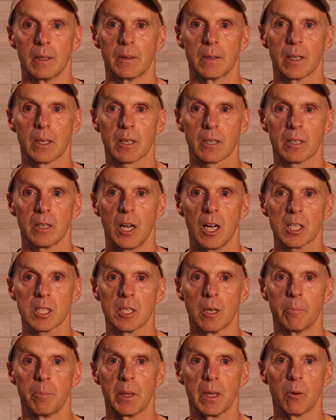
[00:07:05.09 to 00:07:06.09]
There can
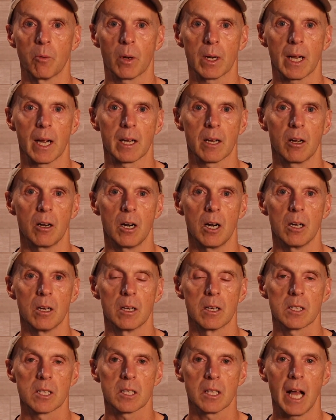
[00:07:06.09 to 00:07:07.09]
also be what I
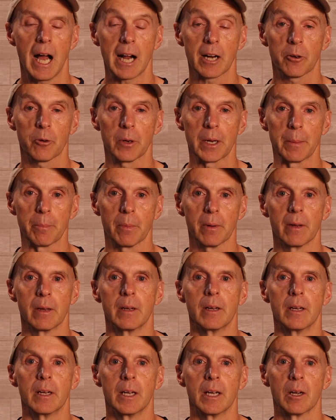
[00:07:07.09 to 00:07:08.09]
call slot creep,
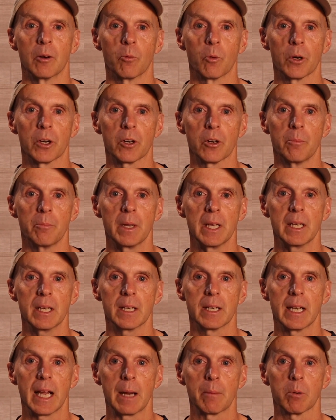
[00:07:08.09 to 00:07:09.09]
where your
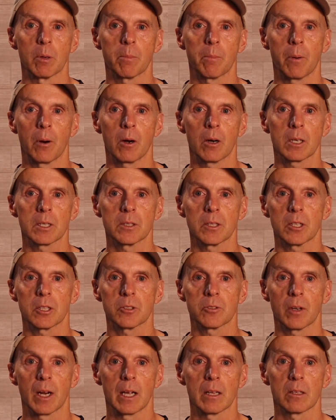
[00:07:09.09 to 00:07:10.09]
immediate neighbor parks their
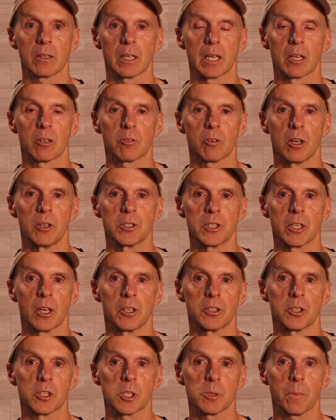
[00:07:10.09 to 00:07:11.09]
trailer encroaching
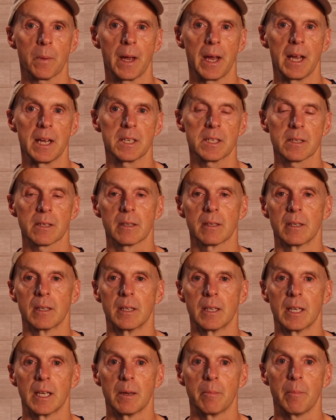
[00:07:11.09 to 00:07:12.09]
on your space,
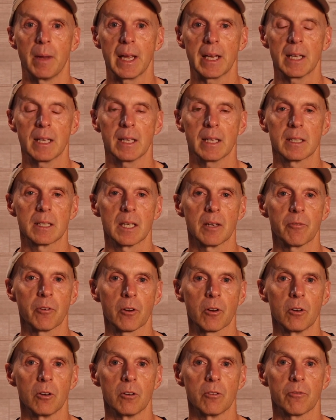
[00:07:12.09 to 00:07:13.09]
making it
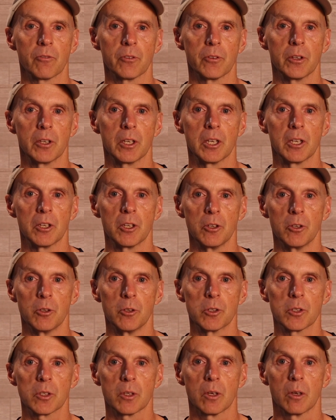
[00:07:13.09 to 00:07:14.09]
difficult for you to
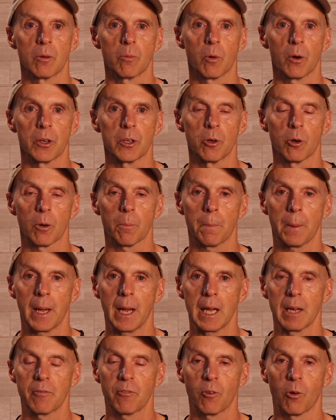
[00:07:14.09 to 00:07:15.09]
use what you are
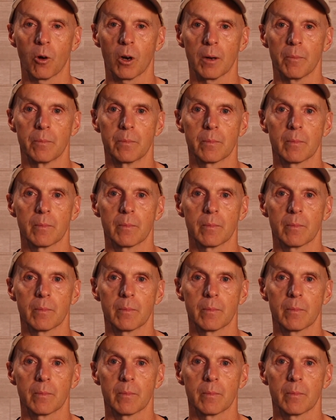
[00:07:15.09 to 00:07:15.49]
paying for.